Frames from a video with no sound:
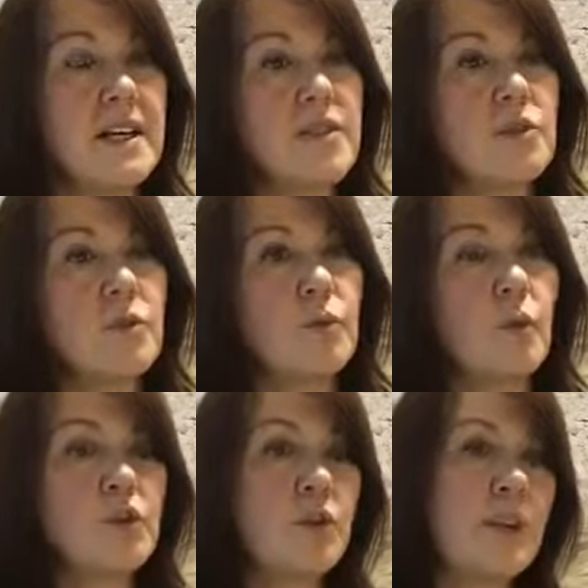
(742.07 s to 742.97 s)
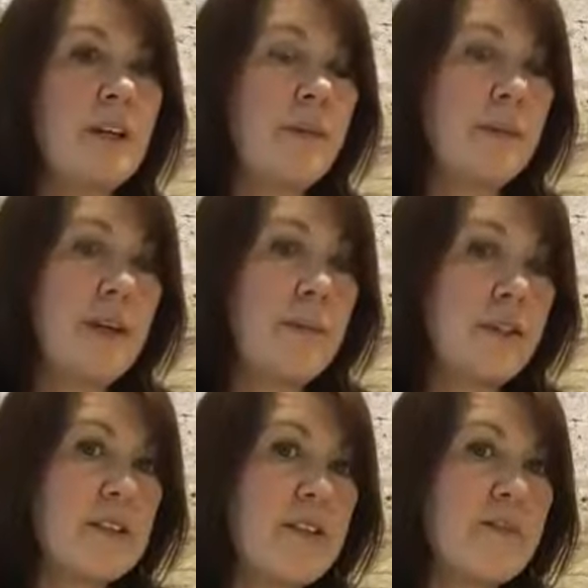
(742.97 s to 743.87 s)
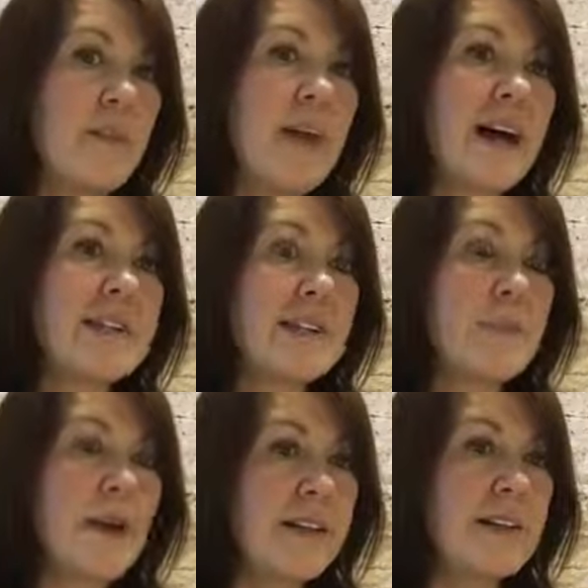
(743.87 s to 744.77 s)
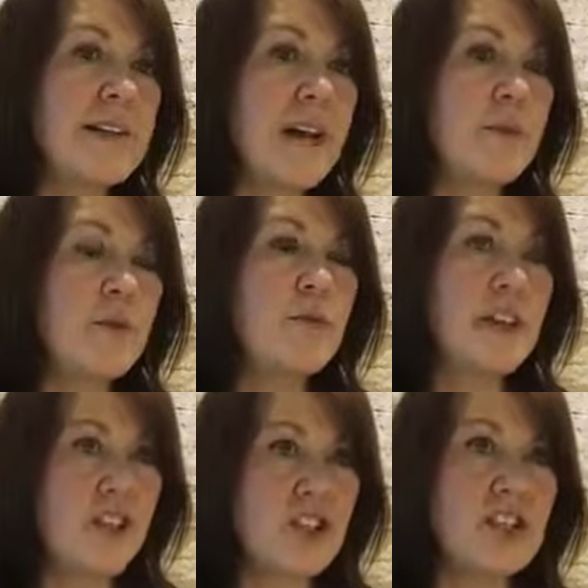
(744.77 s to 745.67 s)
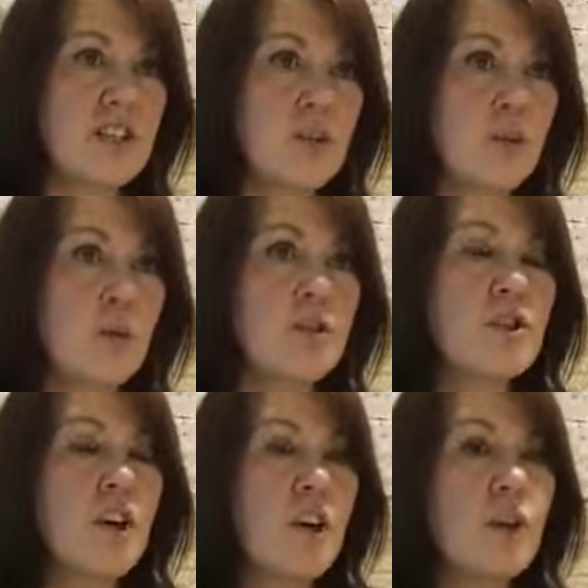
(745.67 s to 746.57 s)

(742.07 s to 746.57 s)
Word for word: So what you can see from that is by the time you finish this course,